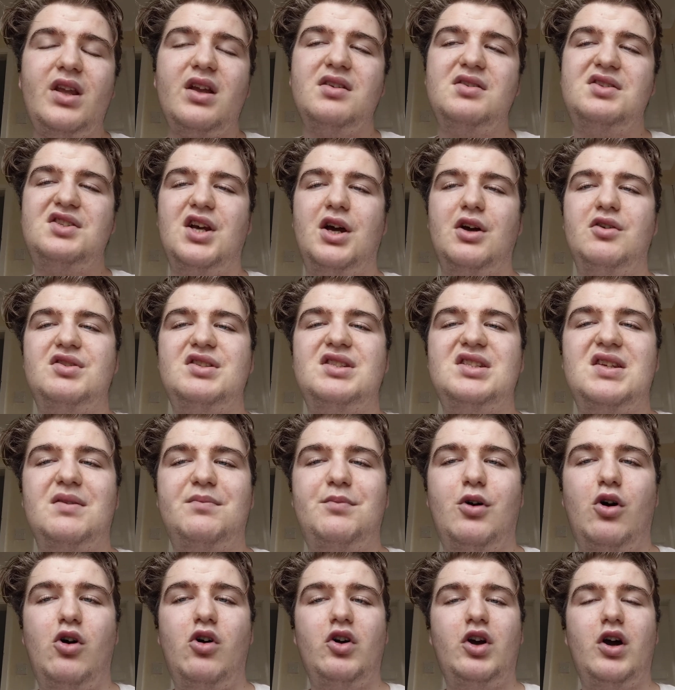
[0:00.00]
So
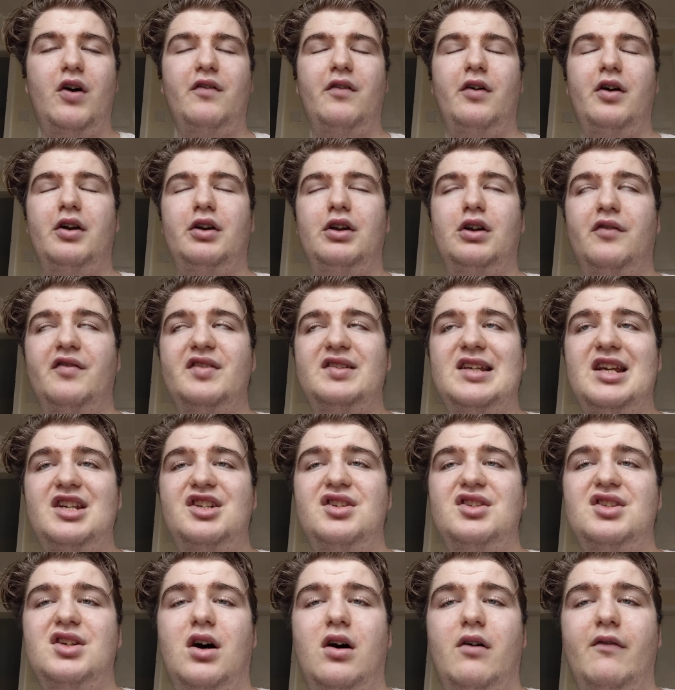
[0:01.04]
support
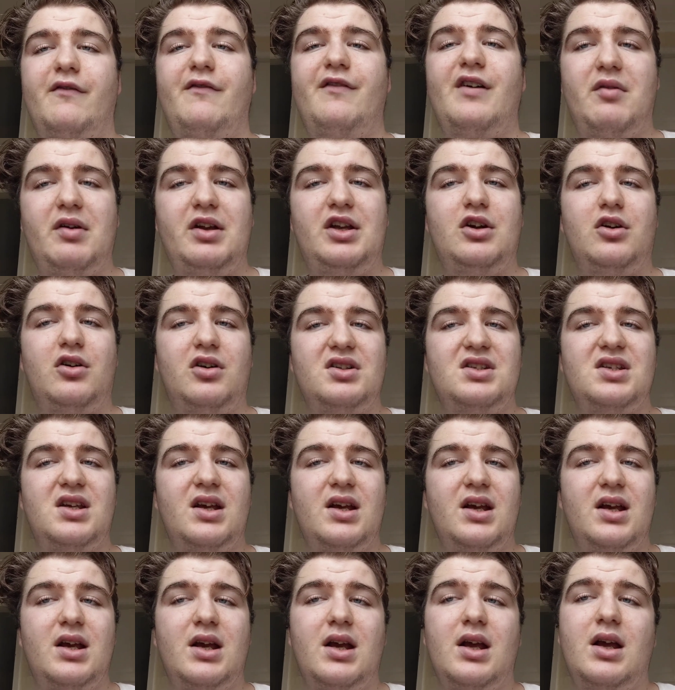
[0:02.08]
conversations are very good
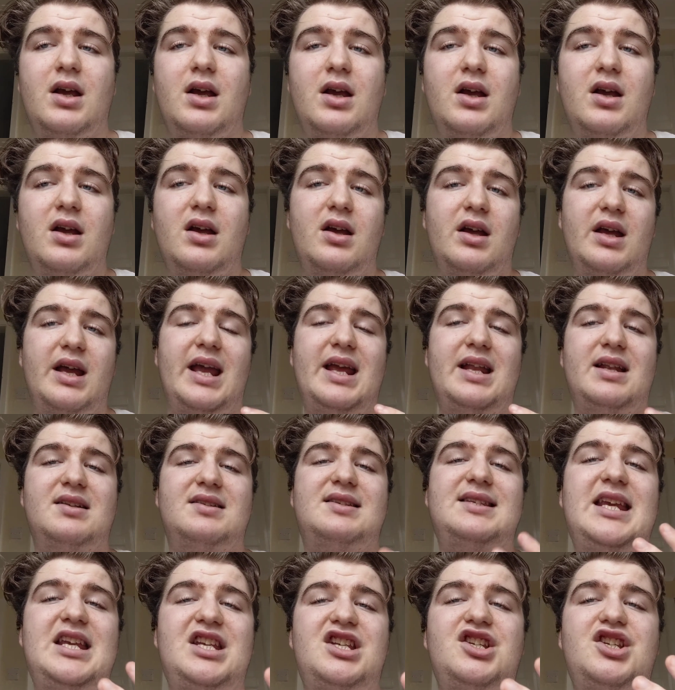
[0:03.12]
in
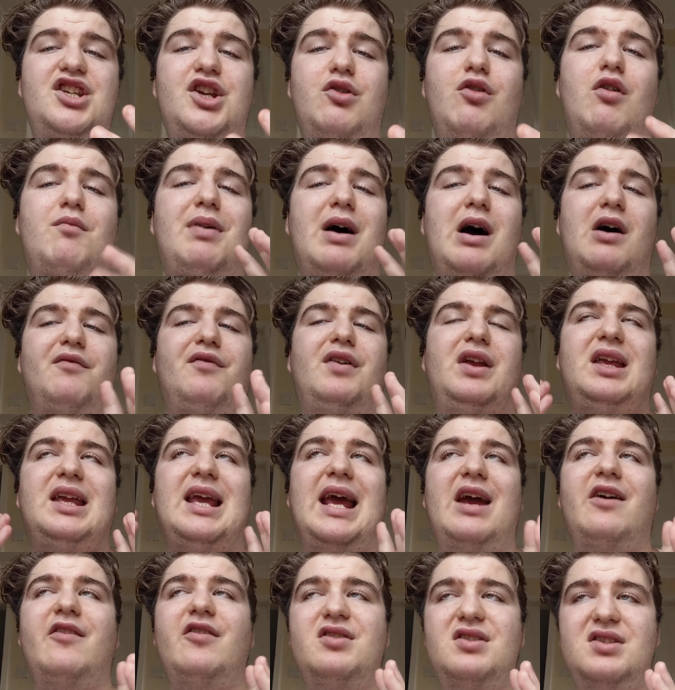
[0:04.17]
teaching you about the
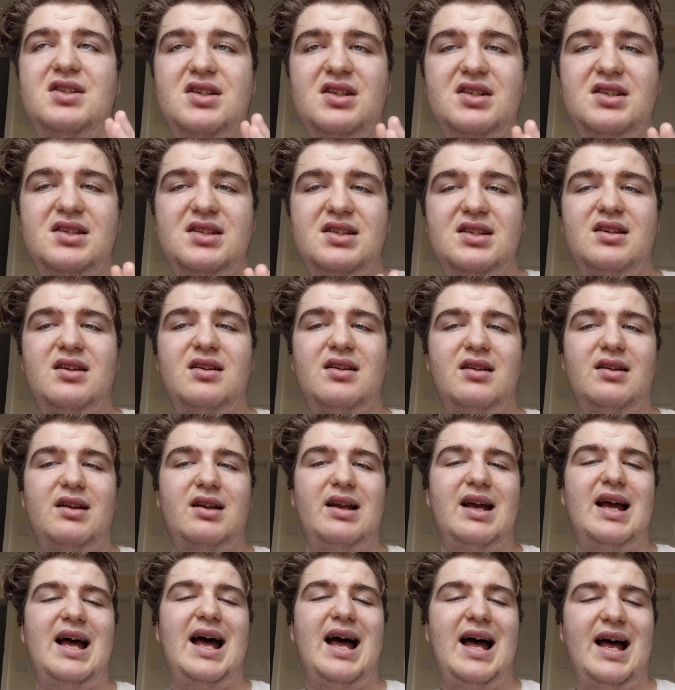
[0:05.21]
characters,
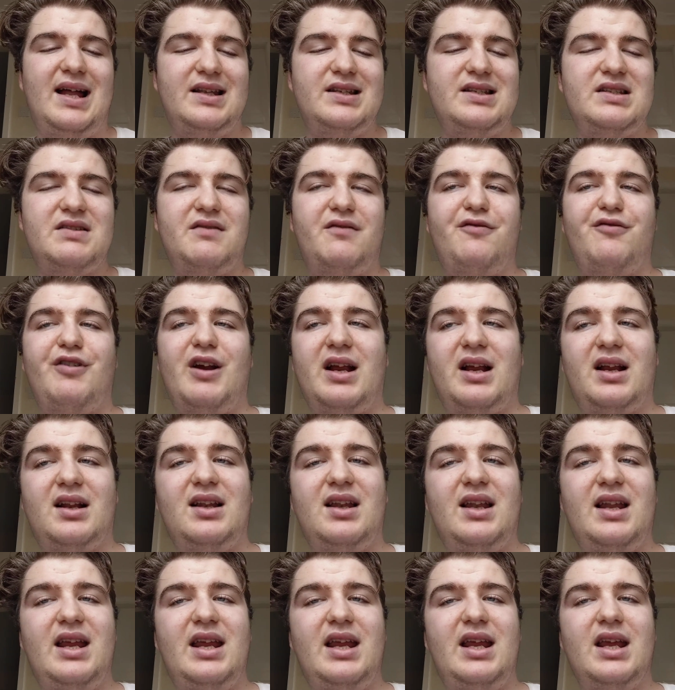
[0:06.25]
and
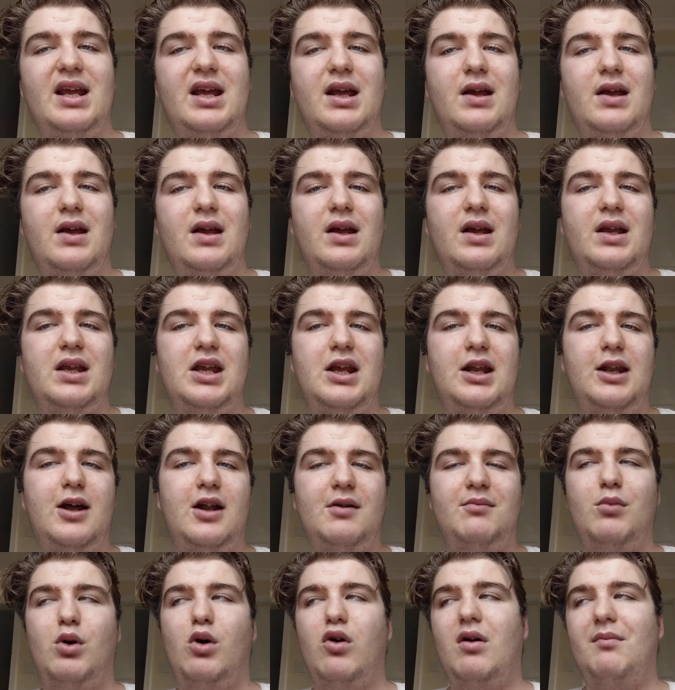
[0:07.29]
frankly, you
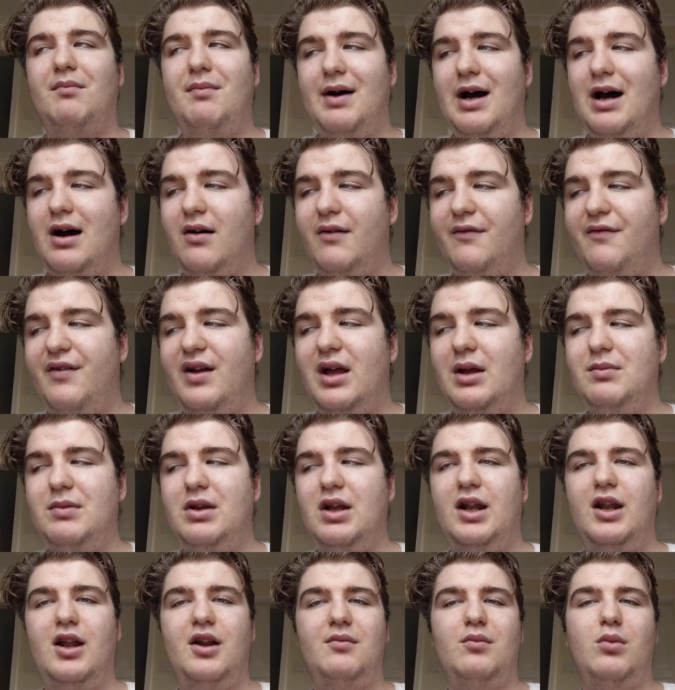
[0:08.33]
learn more about them,
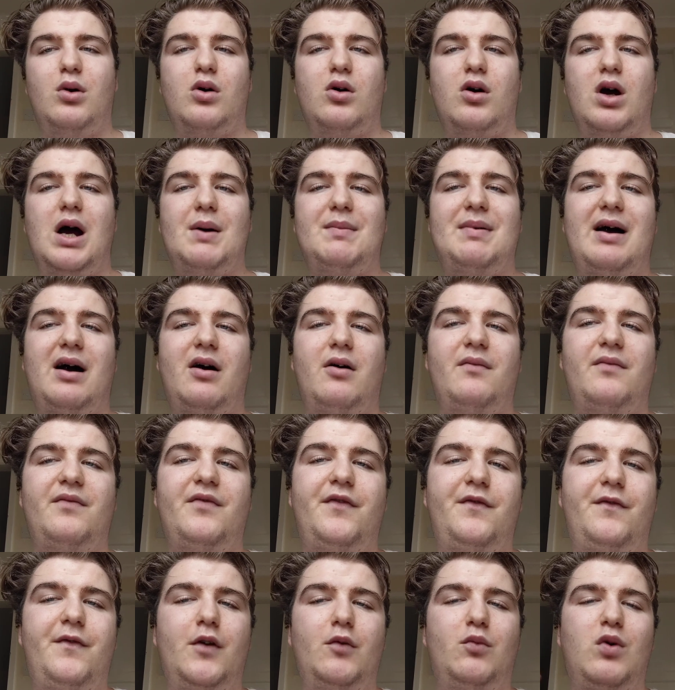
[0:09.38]
you learn more about
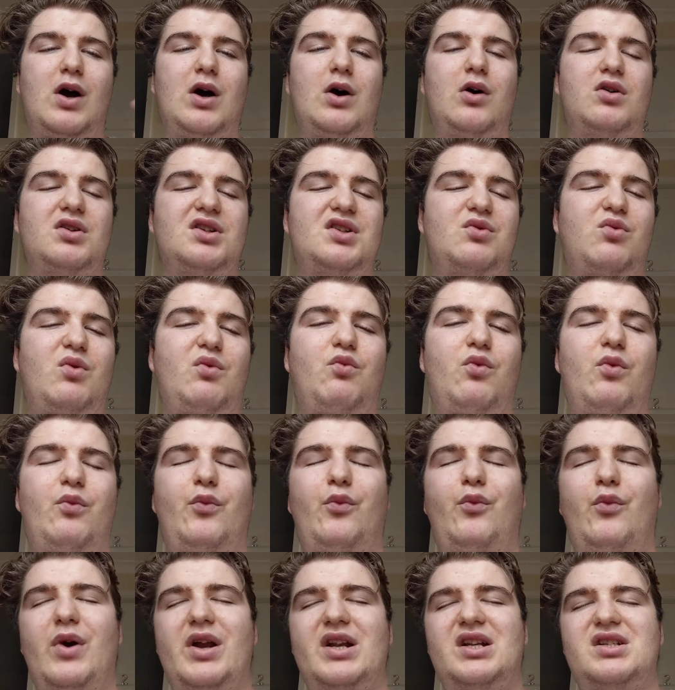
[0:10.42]
the world
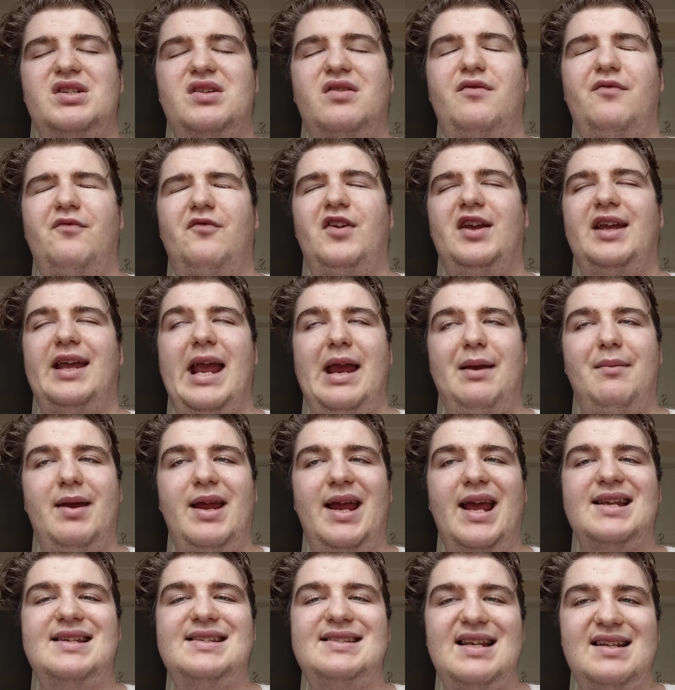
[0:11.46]
which the game
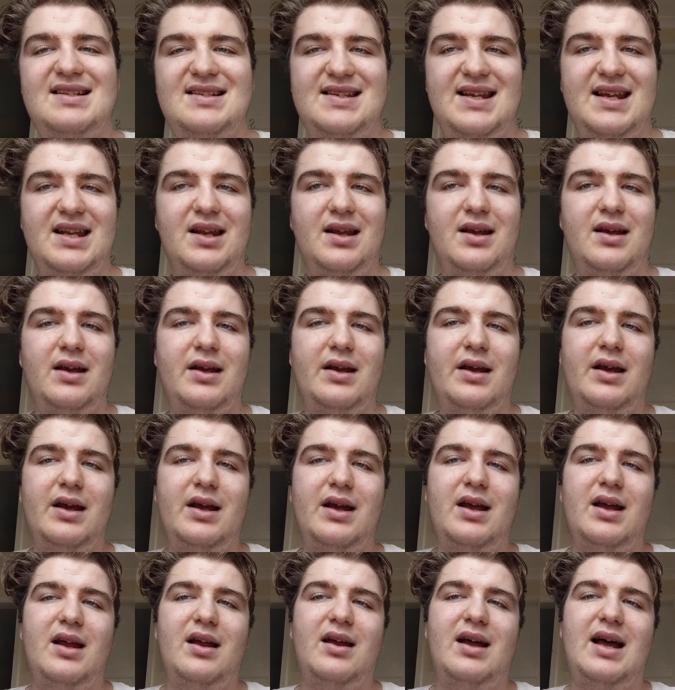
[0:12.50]
is set in.
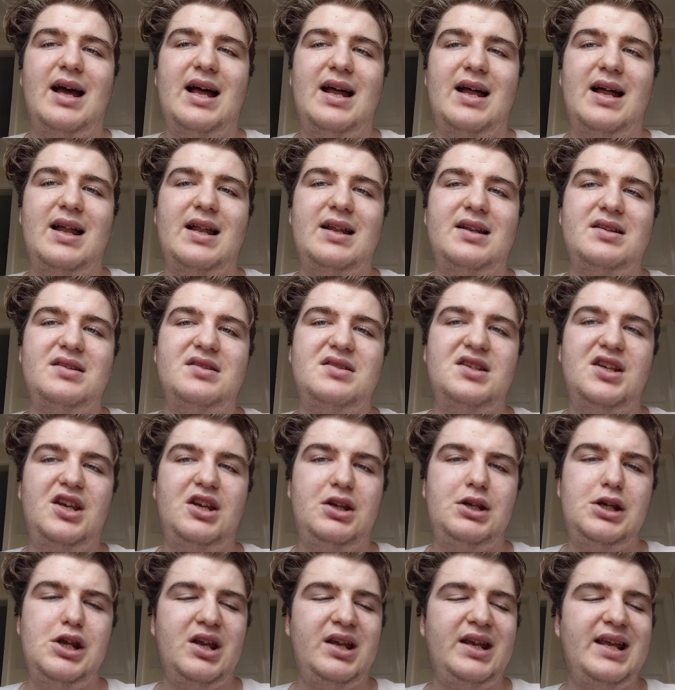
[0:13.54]
And
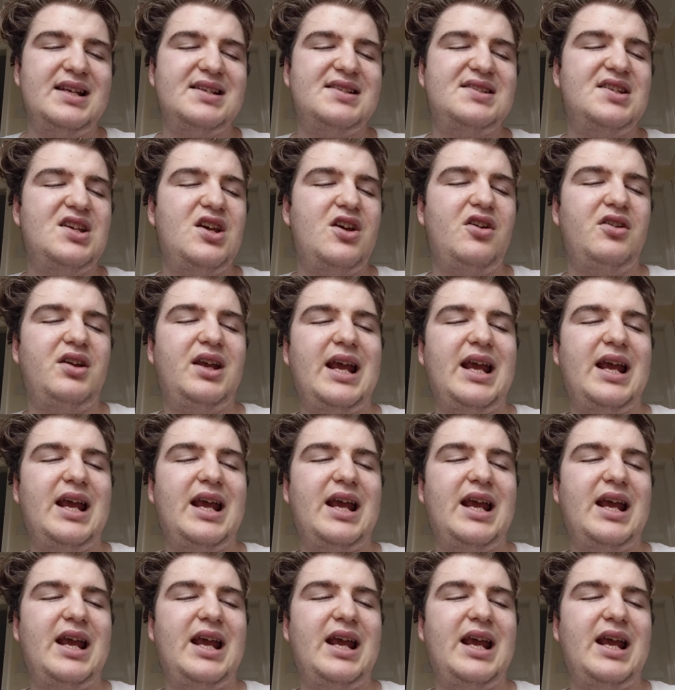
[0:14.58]
you can get certain